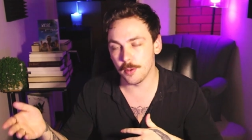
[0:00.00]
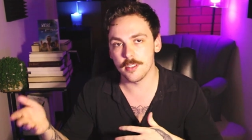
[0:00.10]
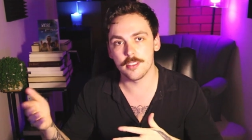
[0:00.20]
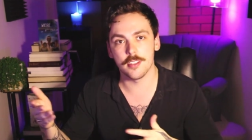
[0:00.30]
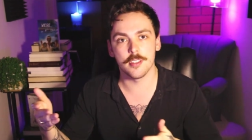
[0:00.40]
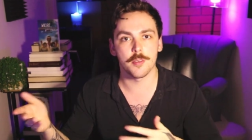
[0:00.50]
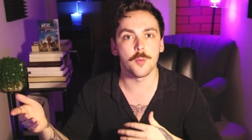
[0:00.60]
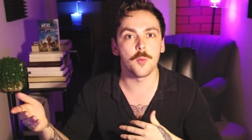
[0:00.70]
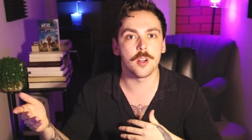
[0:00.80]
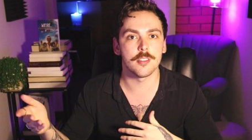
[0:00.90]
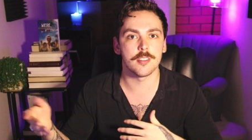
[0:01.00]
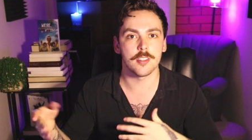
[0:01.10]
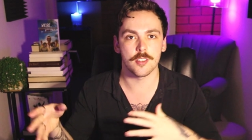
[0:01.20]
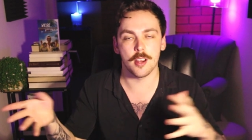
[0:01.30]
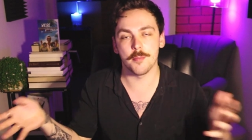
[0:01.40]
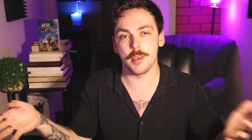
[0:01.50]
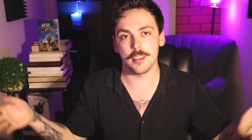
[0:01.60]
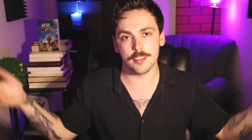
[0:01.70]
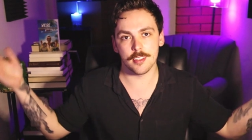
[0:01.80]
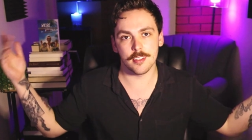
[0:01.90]
put into different words to try and make
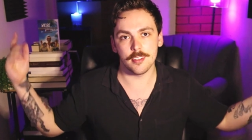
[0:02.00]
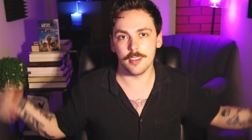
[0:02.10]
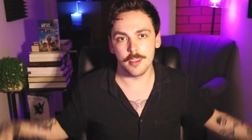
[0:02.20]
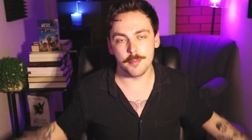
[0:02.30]
it sound